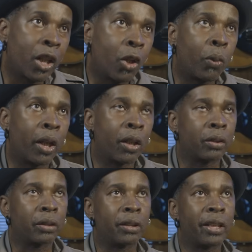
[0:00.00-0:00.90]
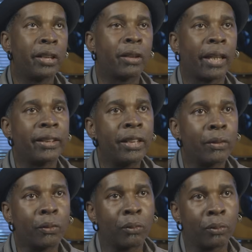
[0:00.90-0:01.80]
Well, I think
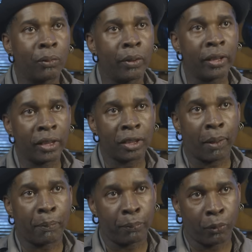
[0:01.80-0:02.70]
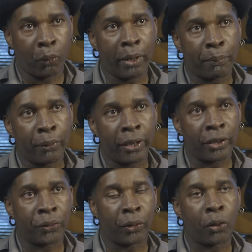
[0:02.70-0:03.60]
one of the things about the way
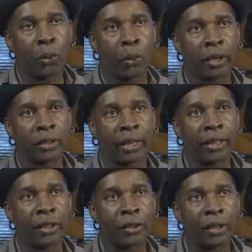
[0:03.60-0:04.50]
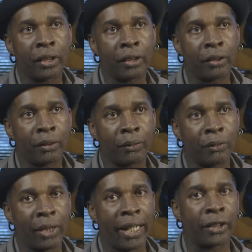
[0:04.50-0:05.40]
Prince recorded is that he
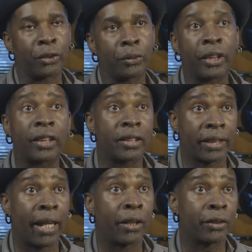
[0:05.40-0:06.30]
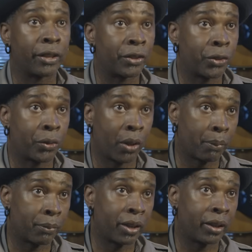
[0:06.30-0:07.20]
had a unique sound to his
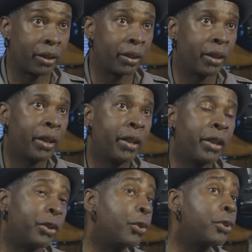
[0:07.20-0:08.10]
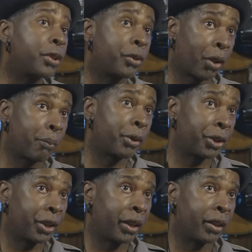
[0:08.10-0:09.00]
drums. He used the drum
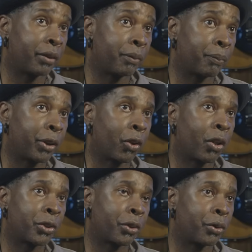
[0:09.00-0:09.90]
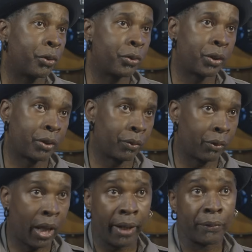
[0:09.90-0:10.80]
machine, but he also used
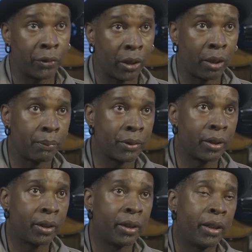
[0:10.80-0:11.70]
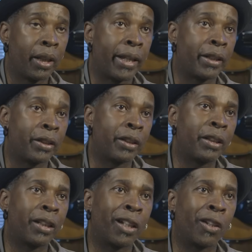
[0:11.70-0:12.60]
live drums. And
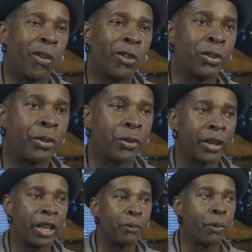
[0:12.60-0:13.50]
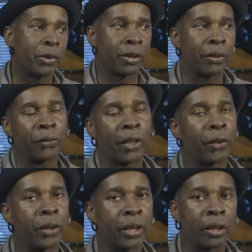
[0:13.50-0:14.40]
he also used keyboards in a
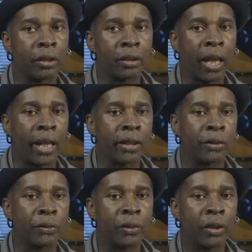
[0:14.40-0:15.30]
very kind of